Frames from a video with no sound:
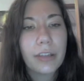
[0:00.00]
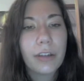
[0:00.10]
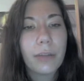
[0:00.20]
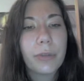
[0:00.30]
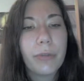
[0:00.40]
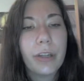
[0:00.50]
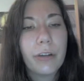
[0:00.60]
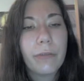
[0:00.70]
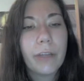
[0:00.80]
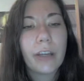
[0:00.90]
dirt between
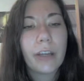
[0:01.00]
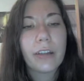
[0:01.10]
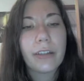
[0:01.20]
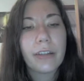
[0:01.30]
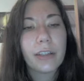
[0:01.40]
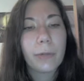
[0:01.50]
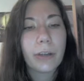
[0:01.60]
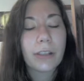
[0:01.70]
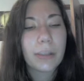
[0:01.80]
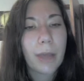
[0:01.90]
her fingers in the
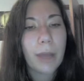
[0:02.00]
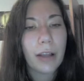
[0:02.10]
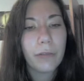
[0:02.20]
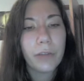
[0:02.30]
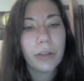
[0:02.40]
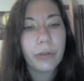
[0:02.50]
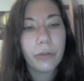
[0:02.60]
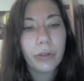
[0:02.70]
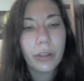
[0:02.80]
spring smell of new